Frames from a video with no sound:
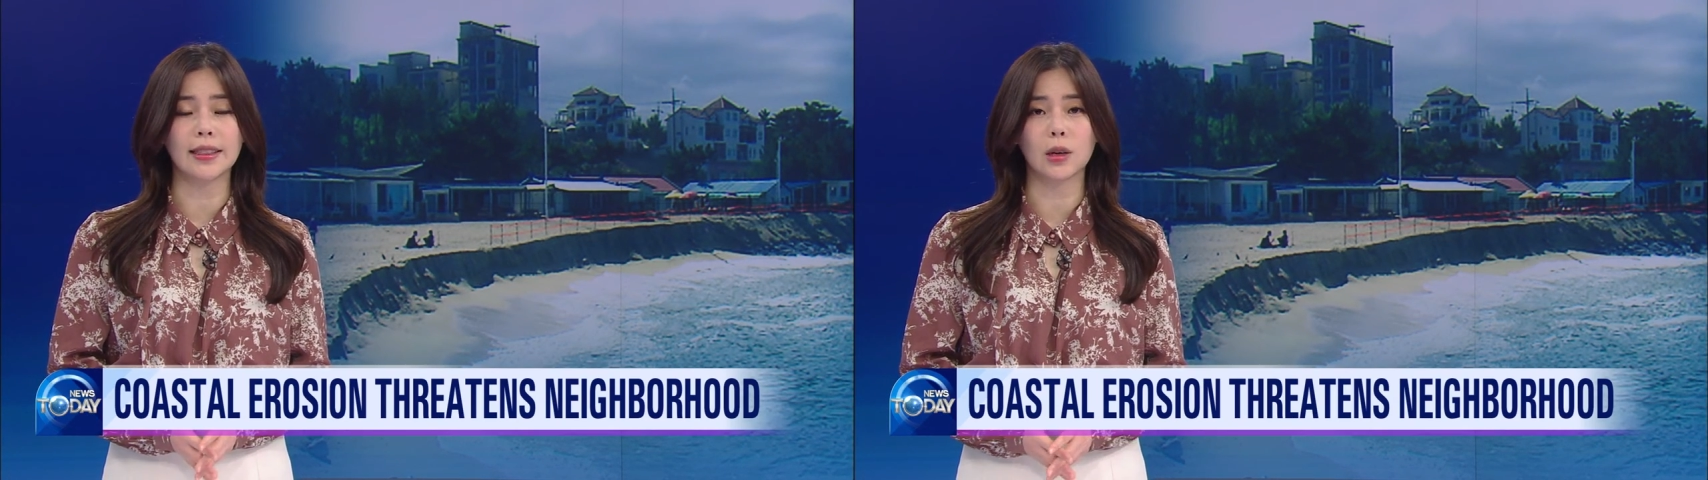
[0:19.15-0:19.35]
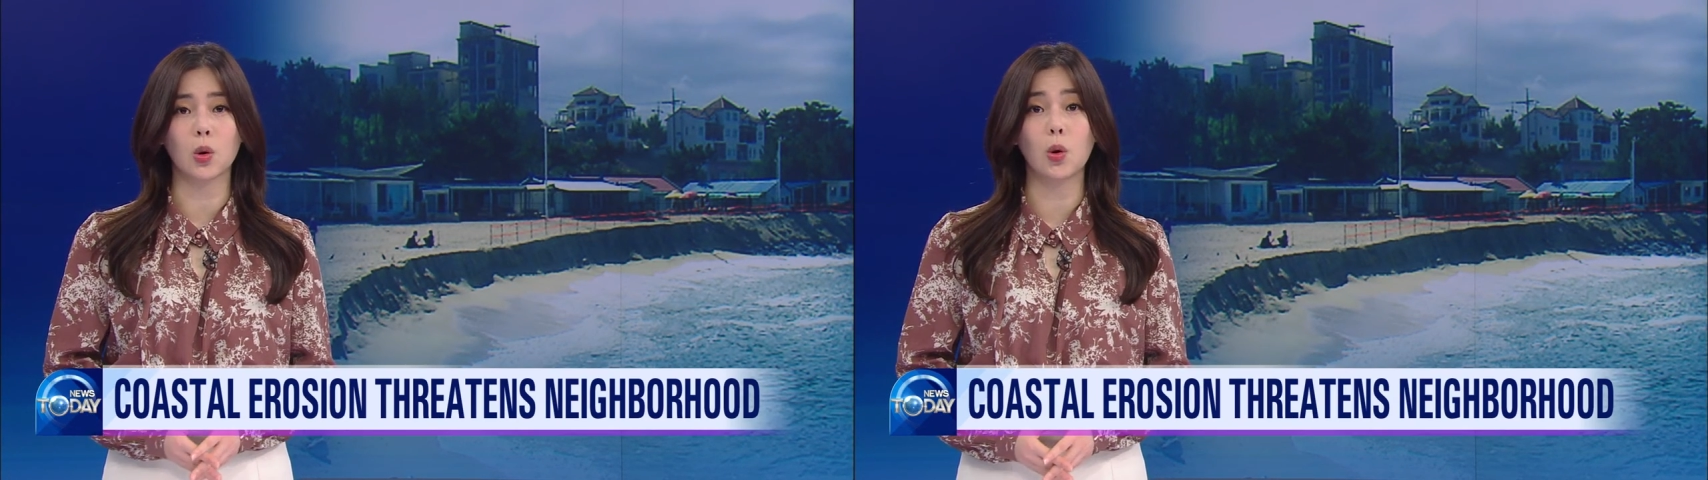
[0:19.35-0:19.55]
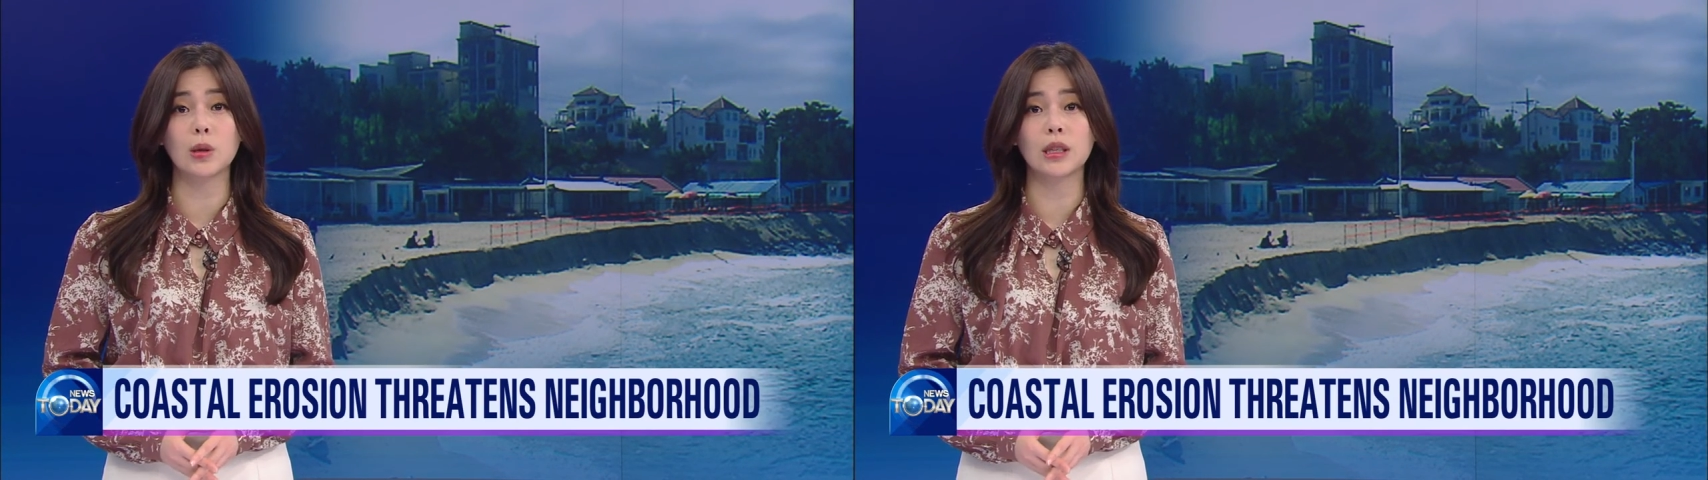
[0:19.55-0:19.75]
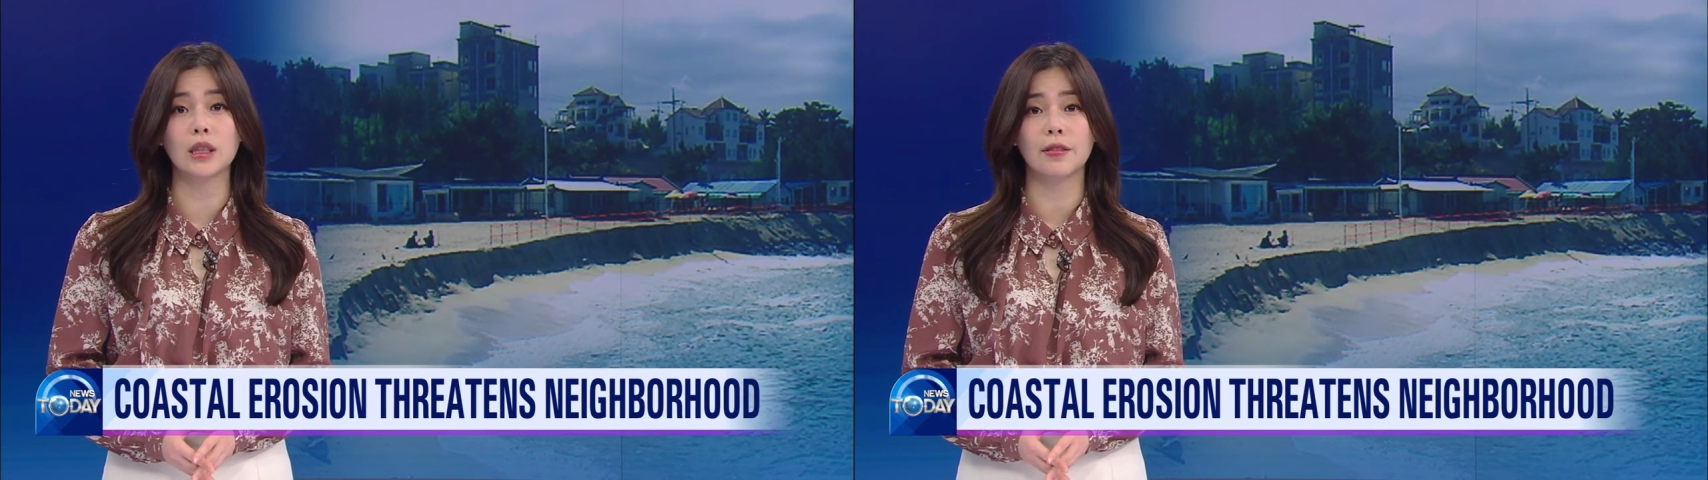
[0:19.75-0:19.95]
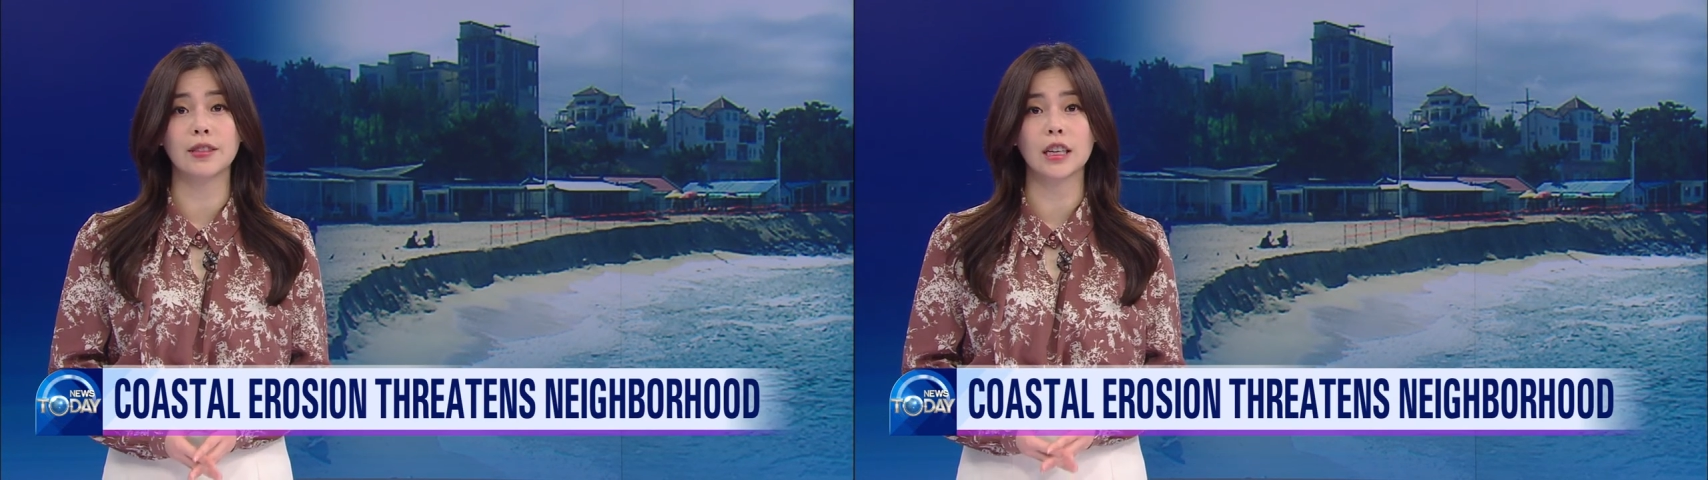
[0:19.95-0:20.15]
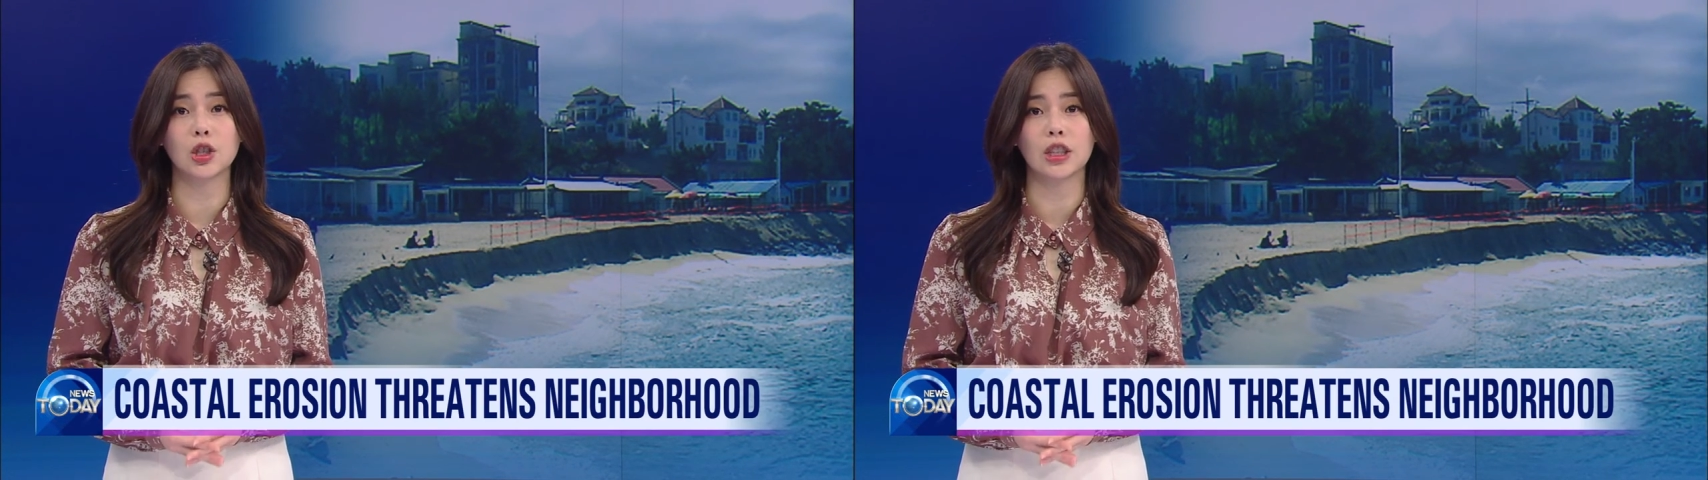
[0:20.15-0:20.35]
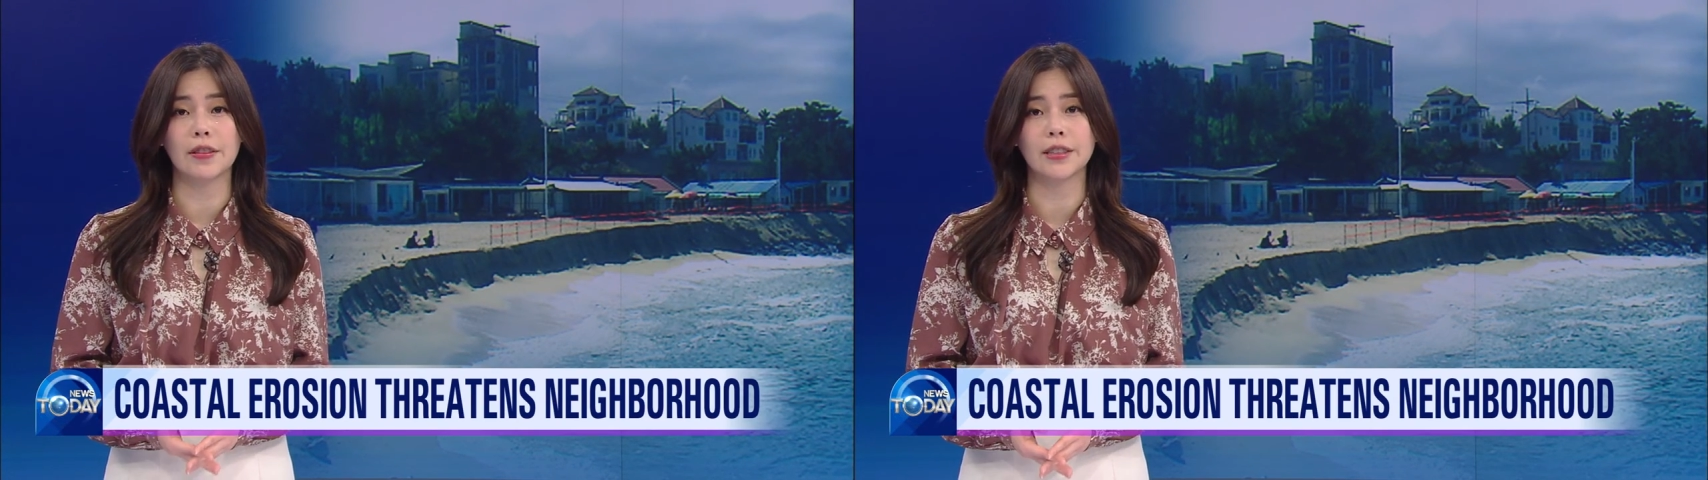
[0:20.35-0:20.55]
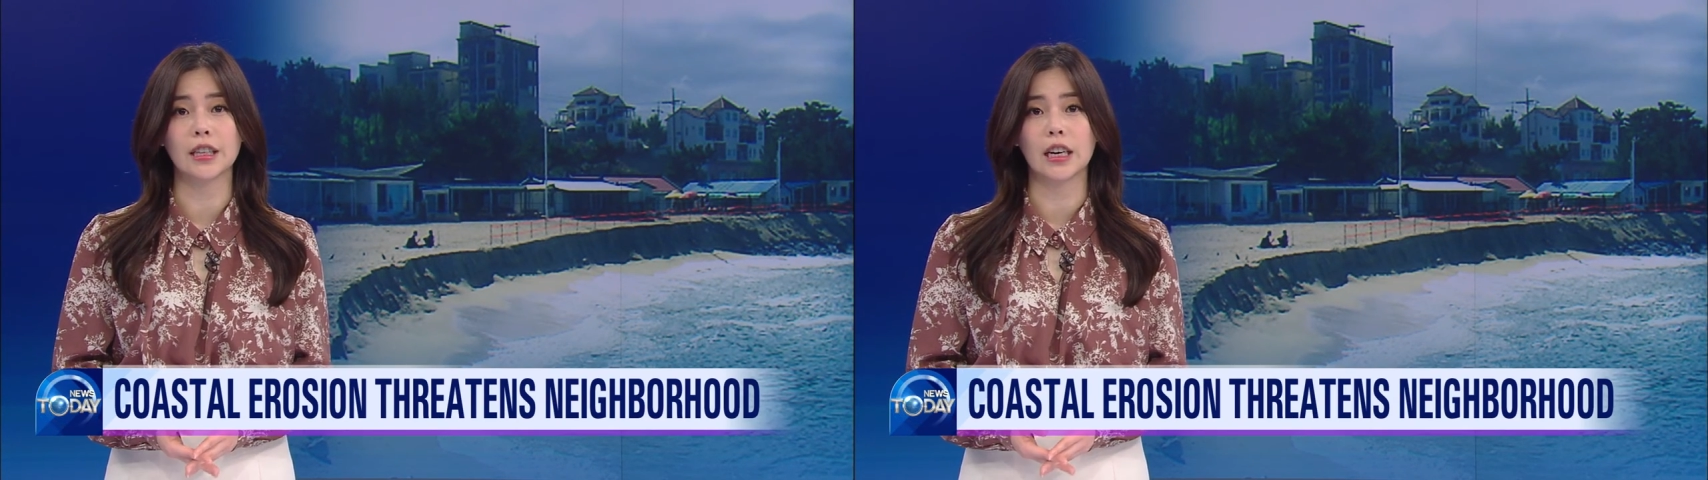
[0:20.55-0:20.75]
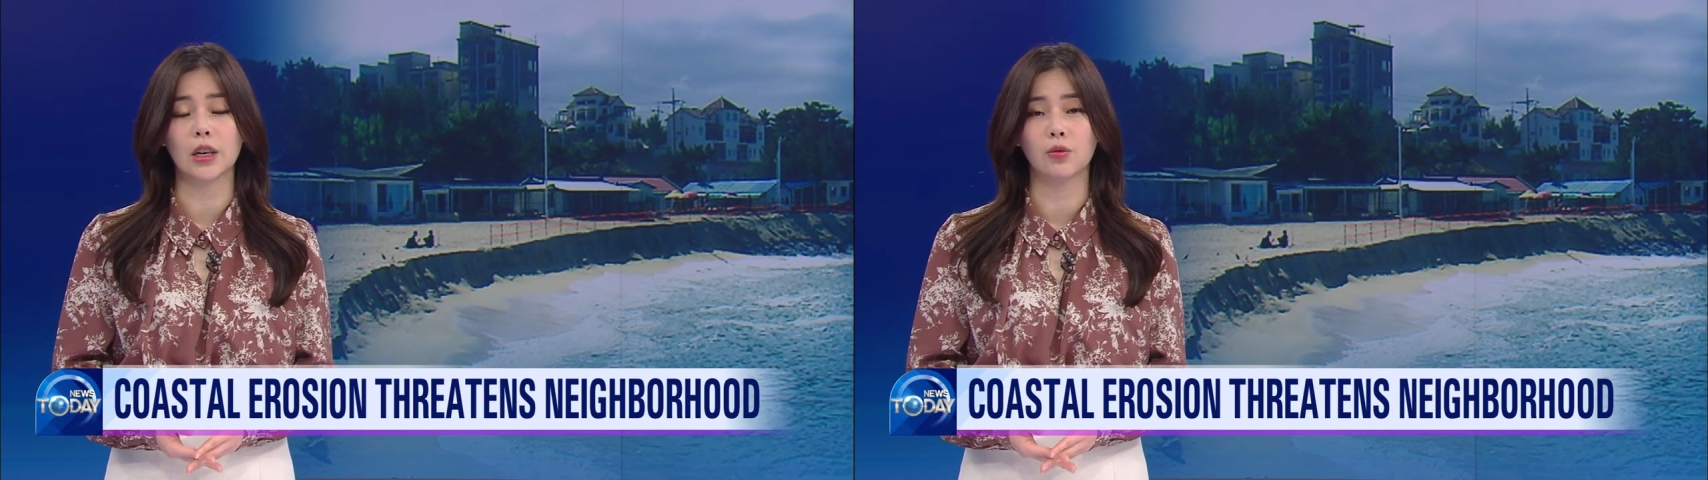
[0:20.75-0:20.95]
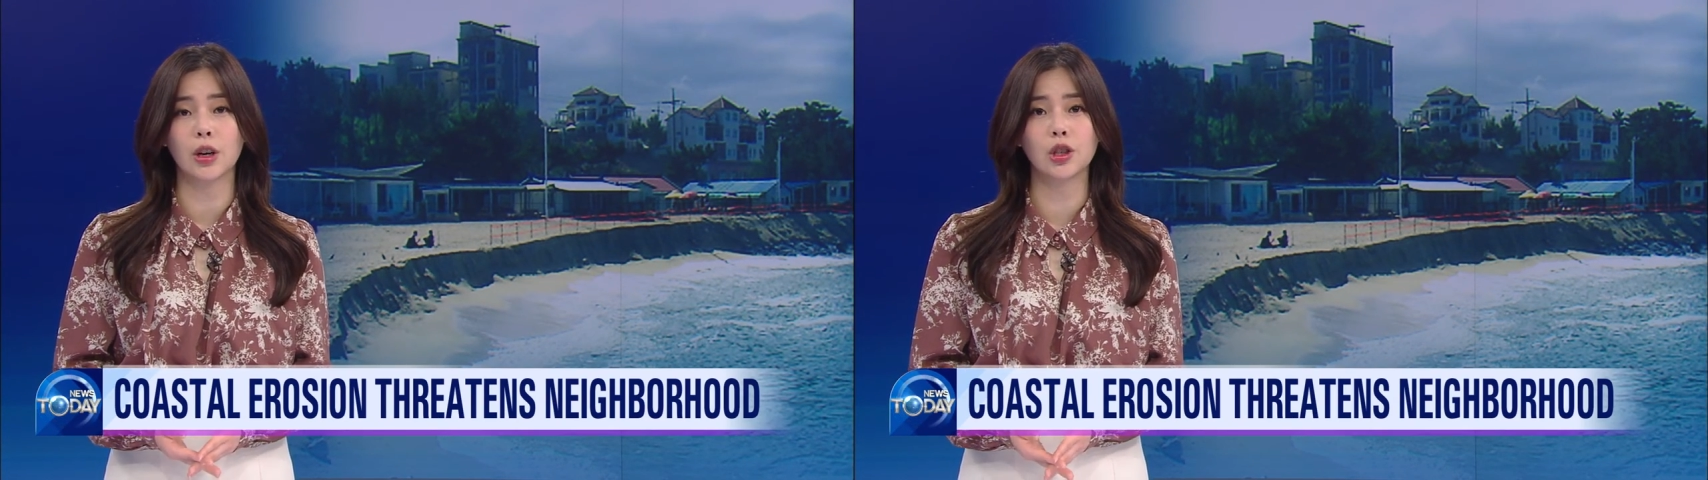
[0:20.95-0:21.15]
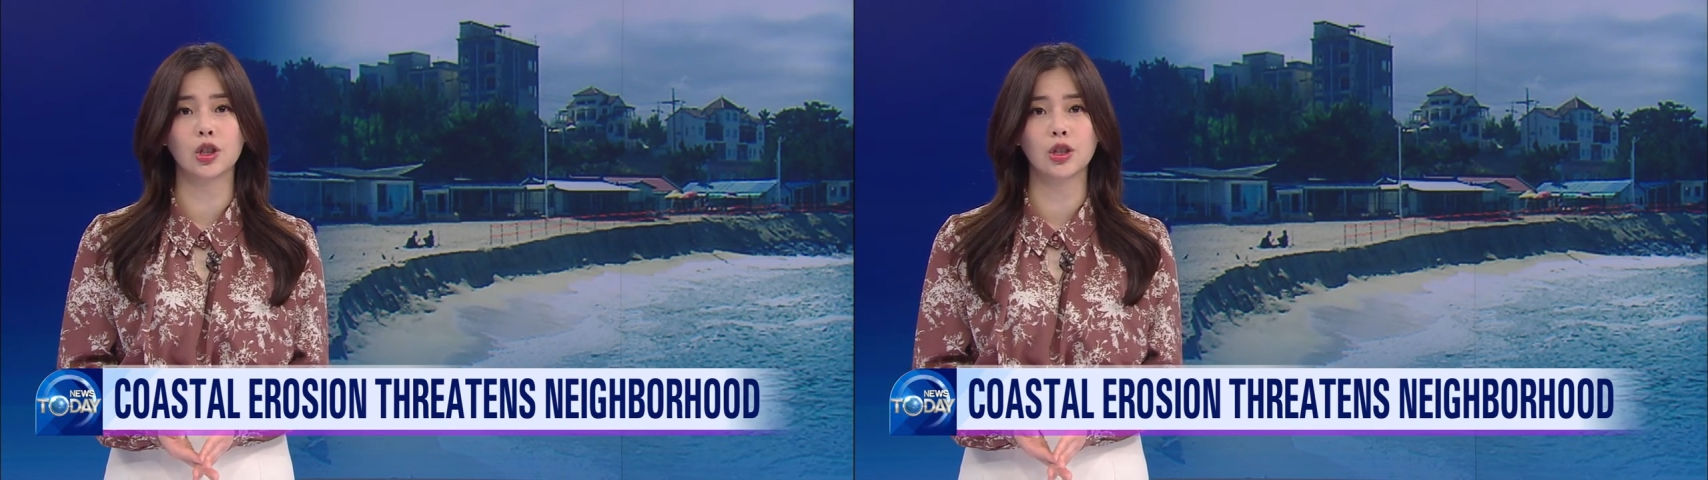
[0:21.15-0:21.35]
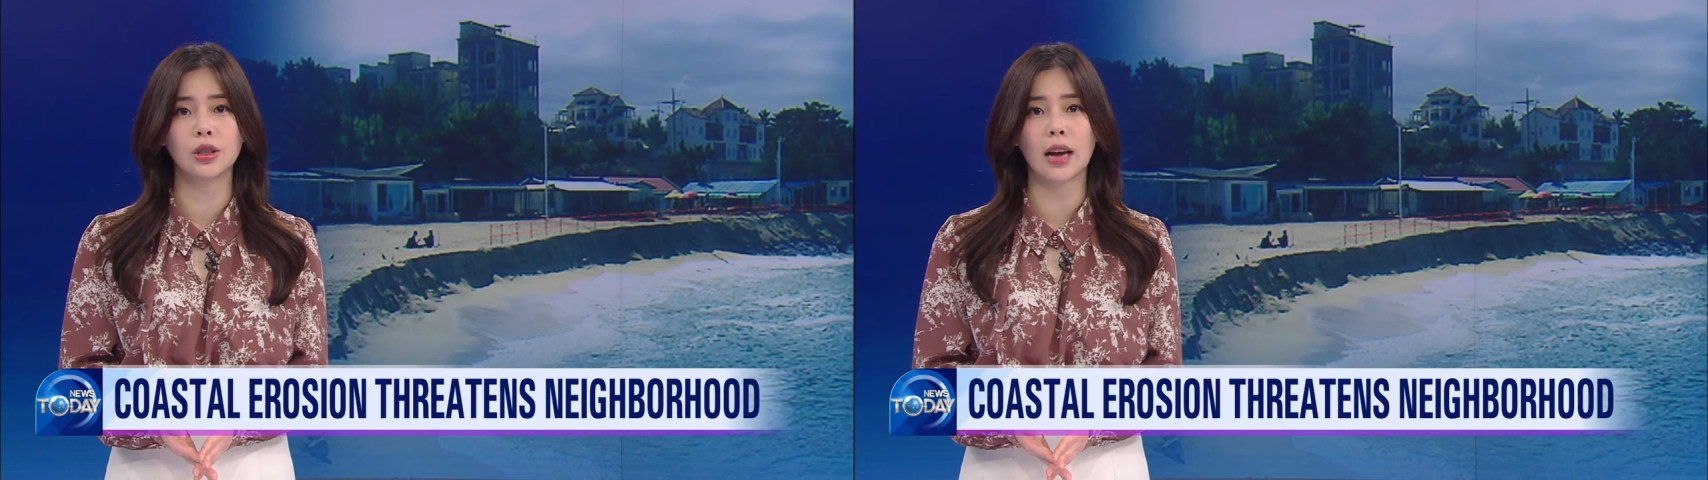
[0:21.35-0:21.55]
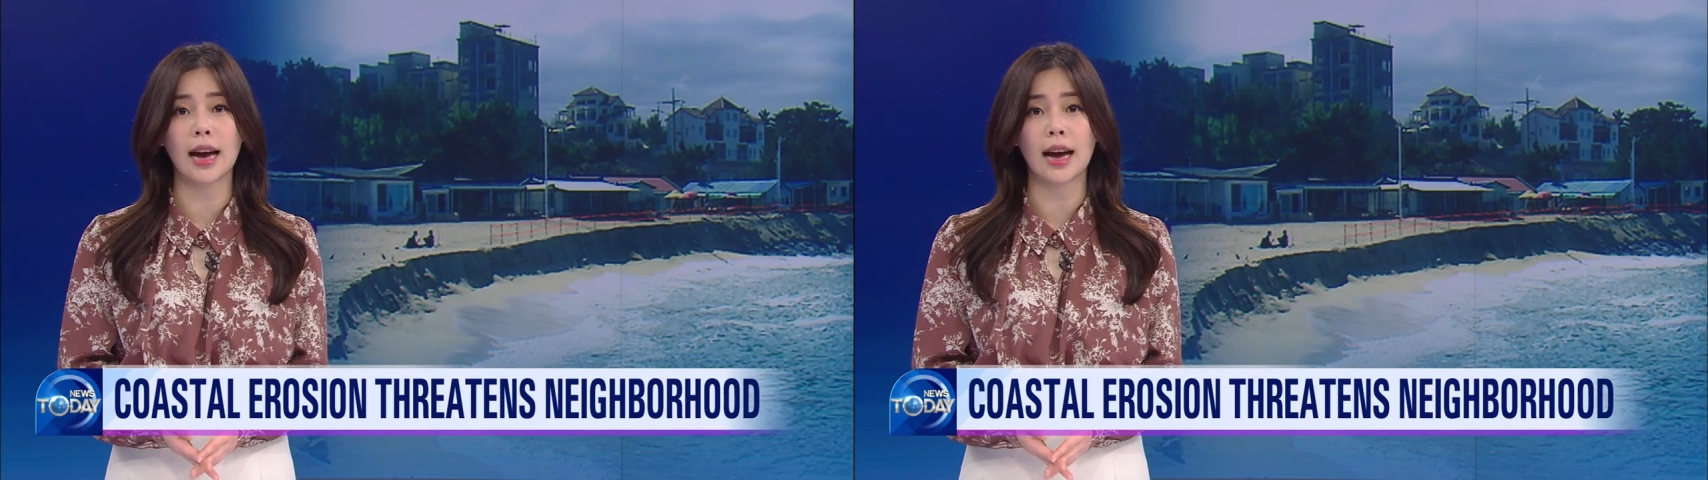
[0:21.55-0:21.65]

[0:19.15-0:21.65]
the causes of such devastating erosion